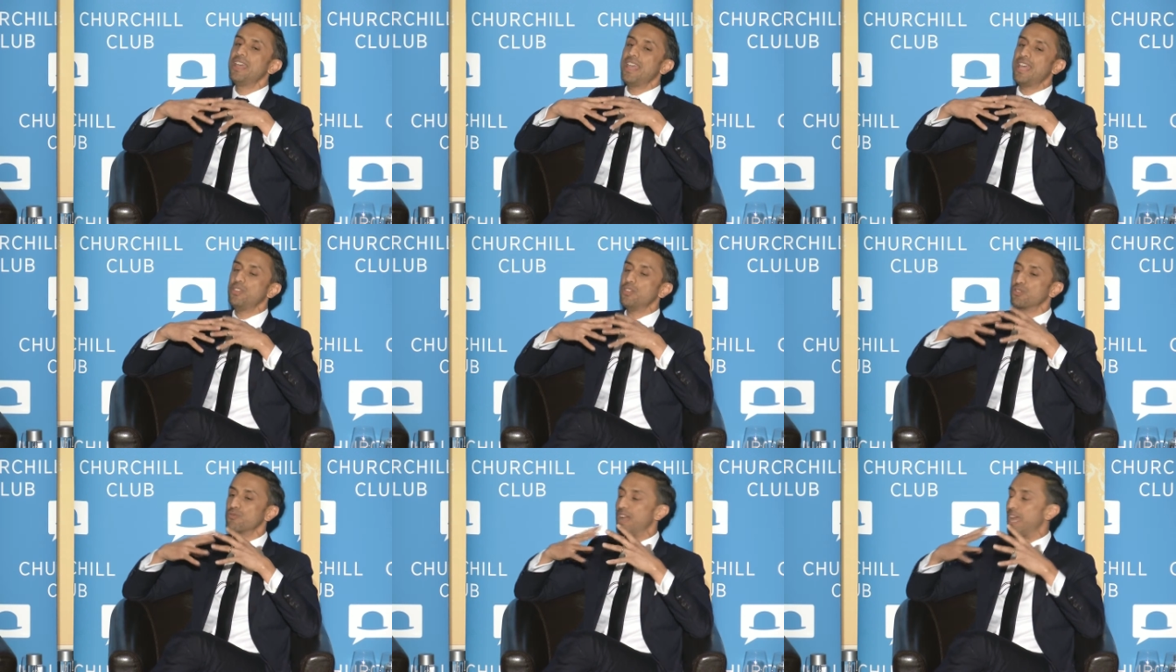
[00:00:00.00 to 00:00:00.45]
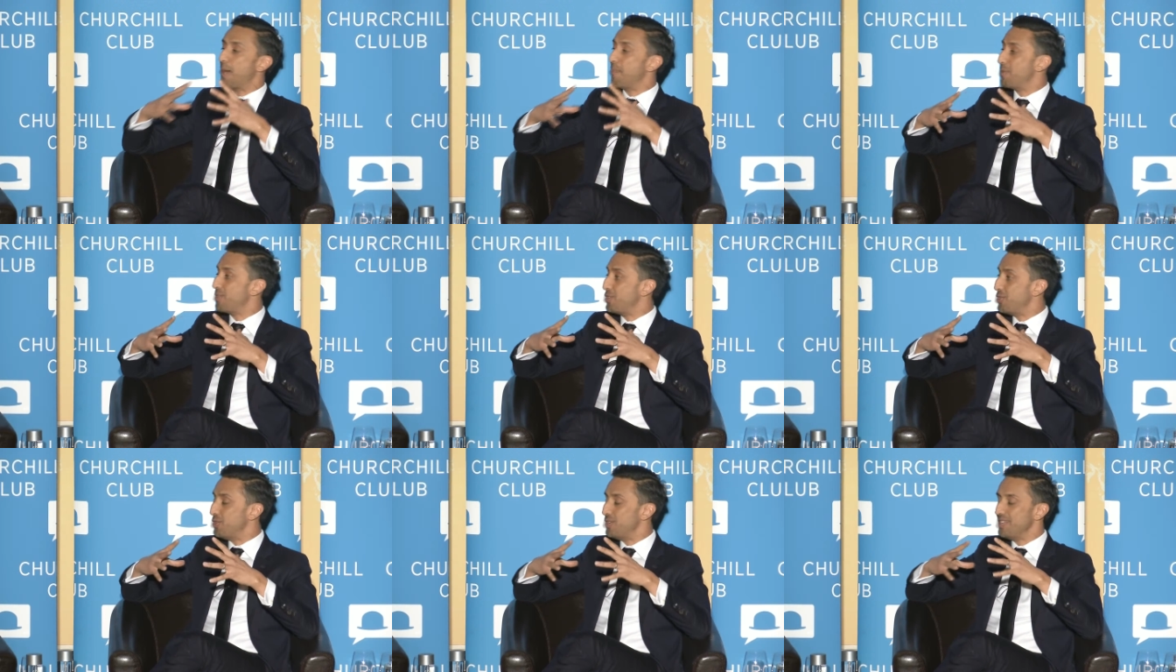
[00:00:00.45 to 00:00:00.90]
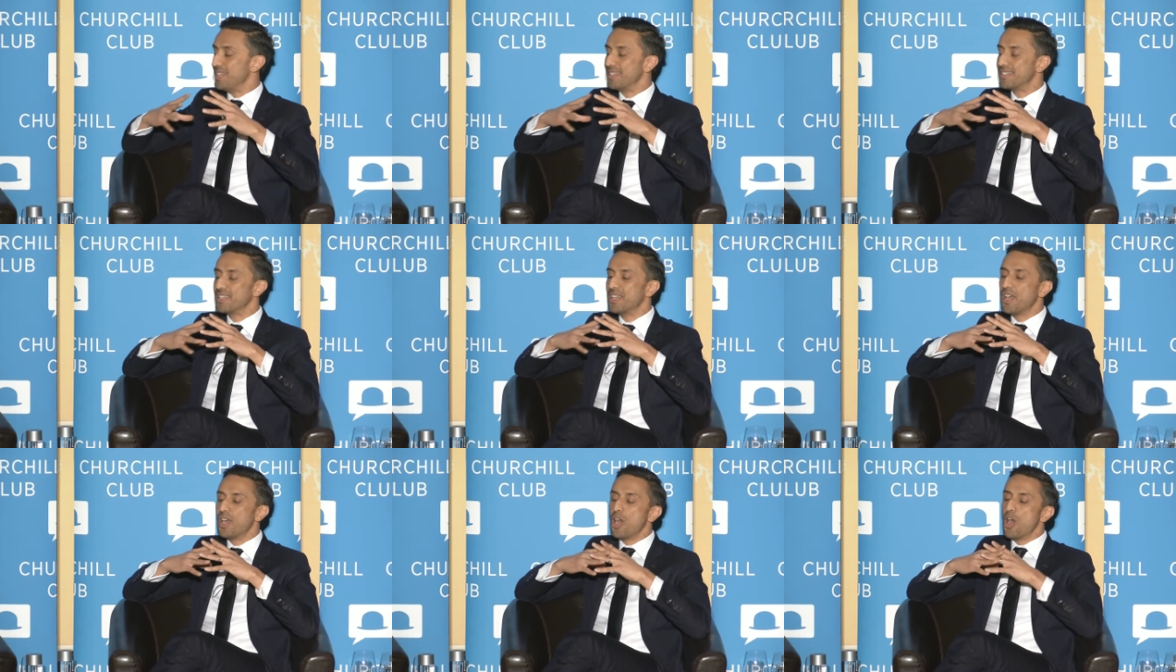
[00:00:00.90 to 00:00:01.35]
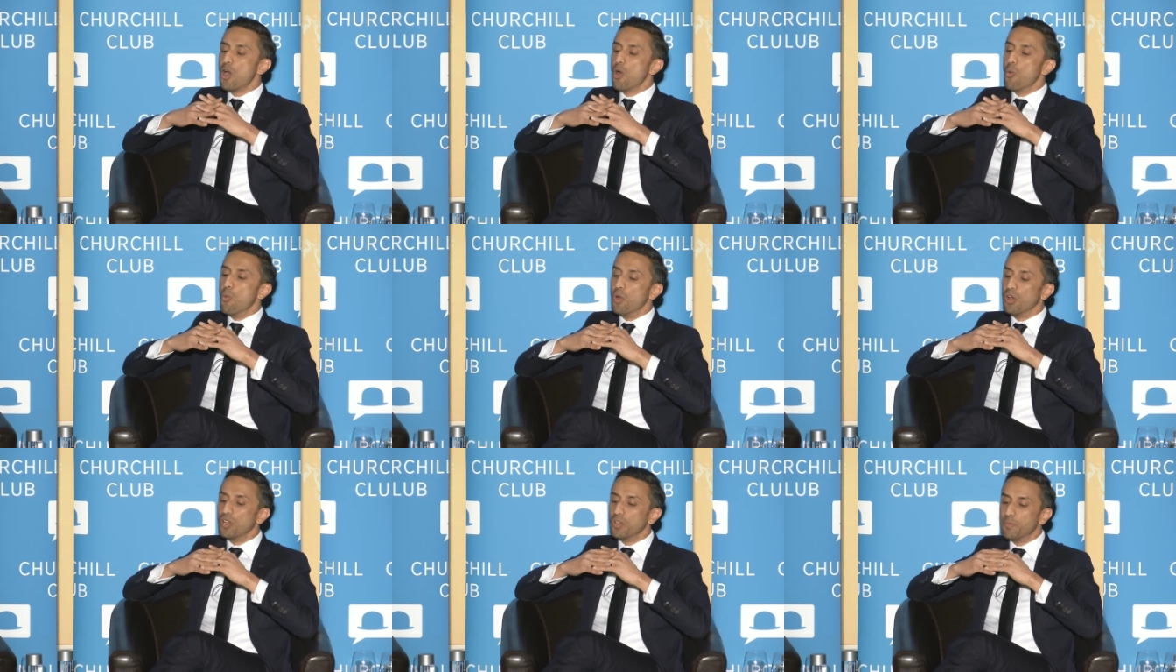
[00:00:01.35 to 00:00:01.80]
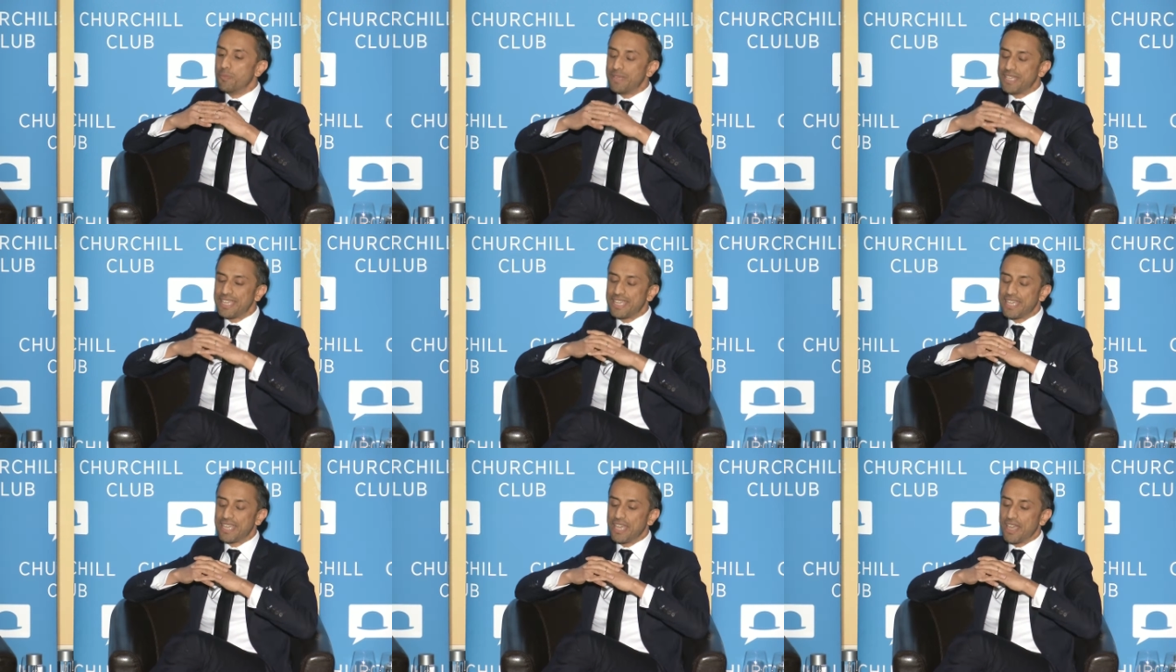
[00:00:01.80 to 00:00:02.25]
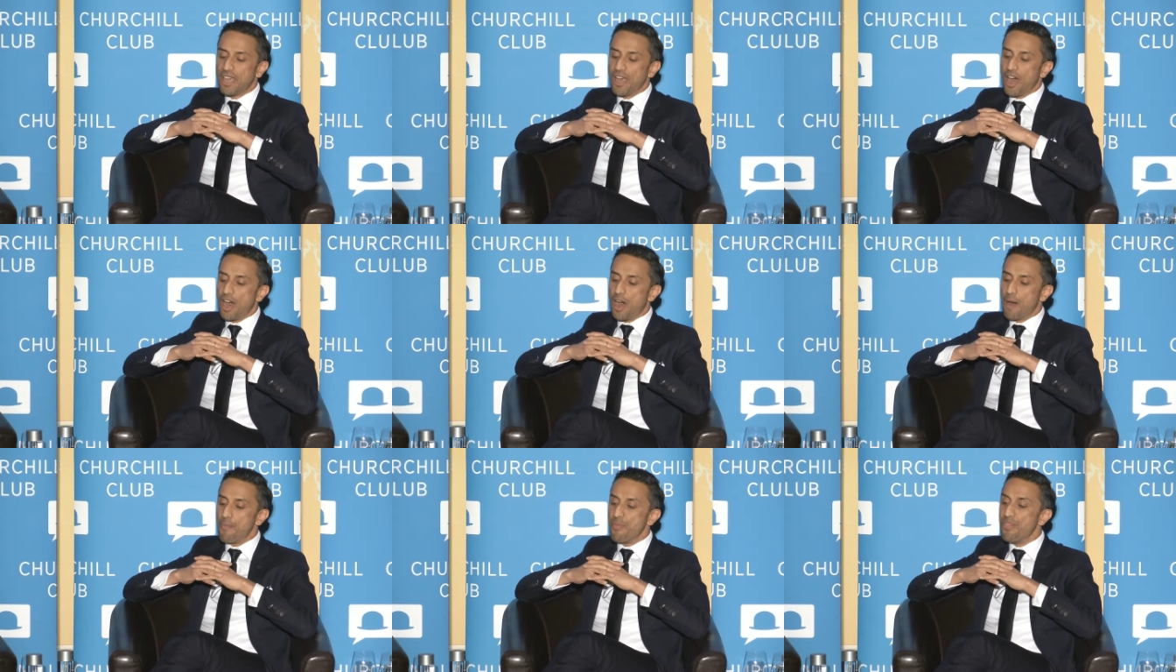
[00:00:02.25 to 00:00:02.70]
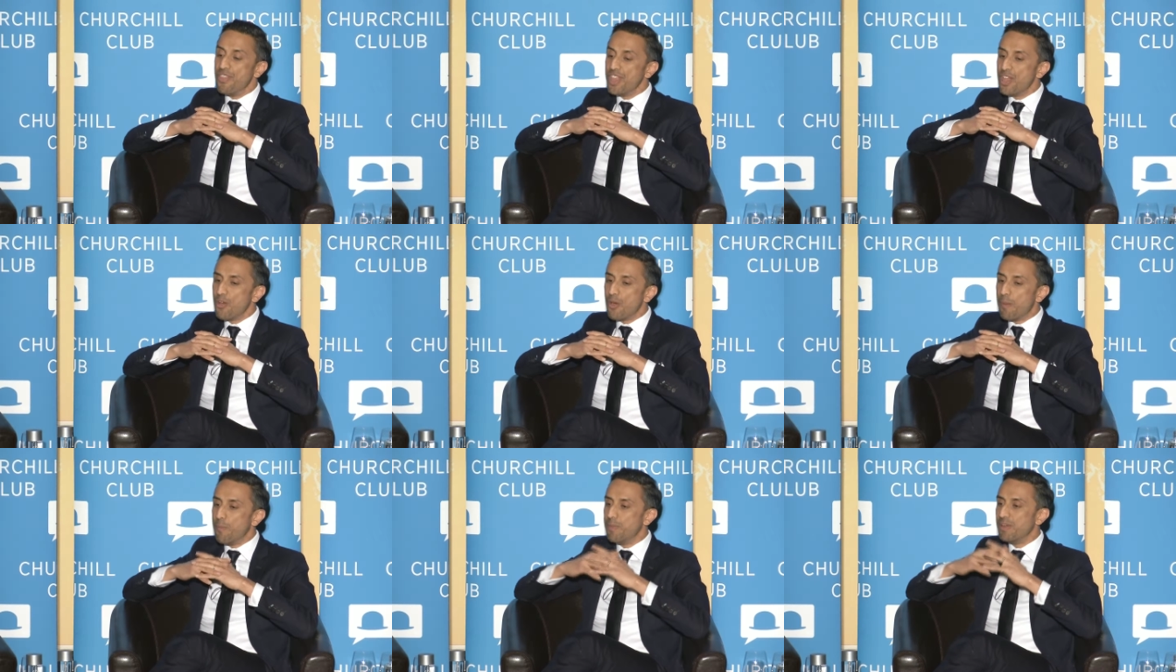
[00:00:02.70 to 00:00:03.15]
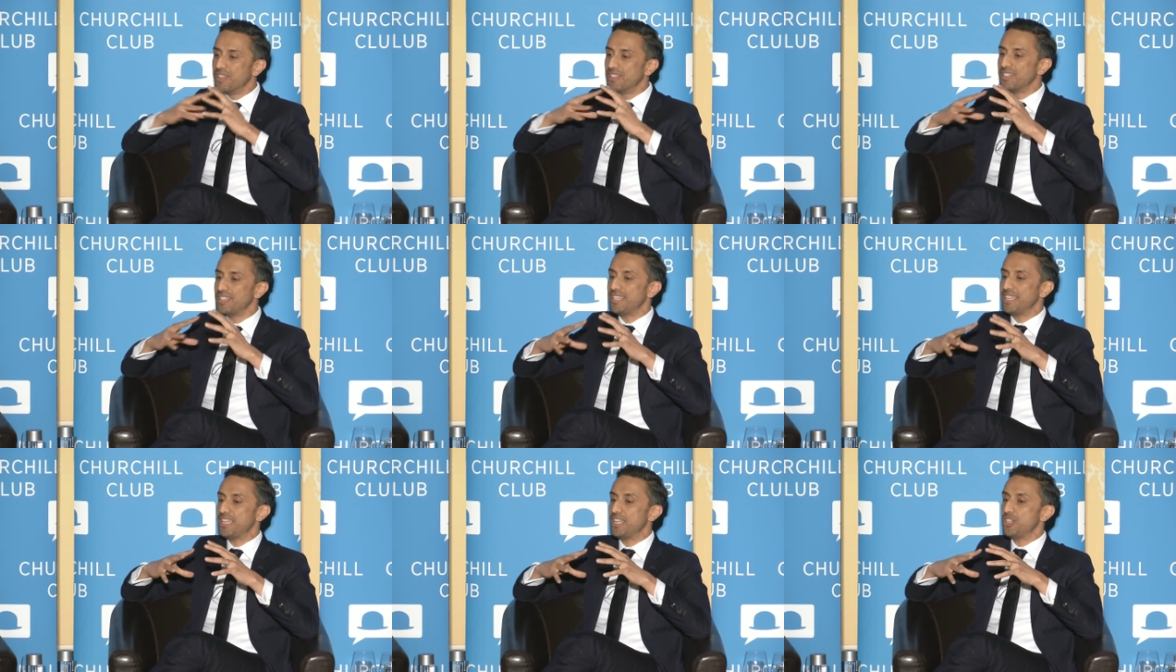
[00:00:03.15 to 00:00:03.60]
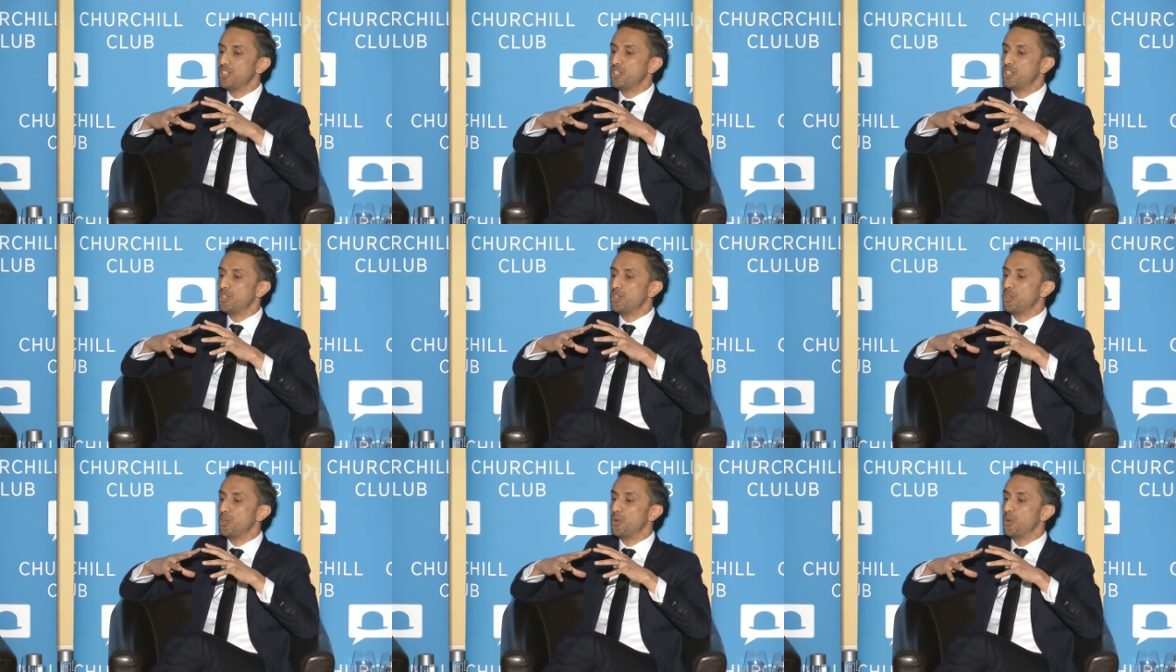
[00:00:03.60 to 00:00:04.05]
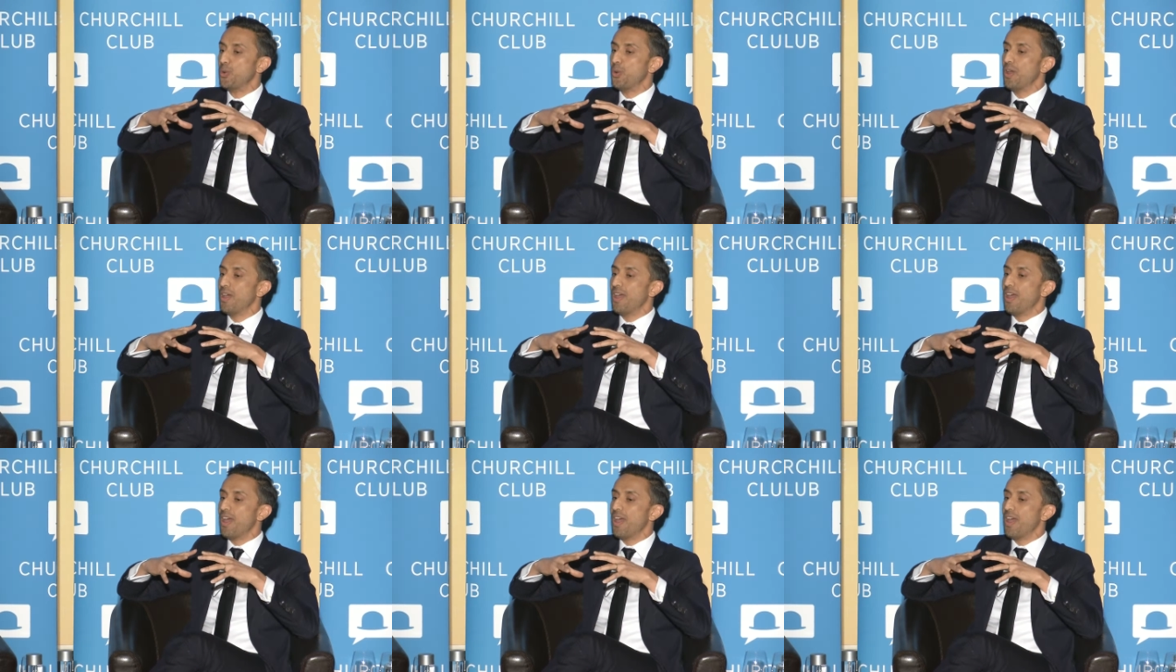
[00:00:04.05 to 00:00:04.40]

and those right opportunities will be um, their ability to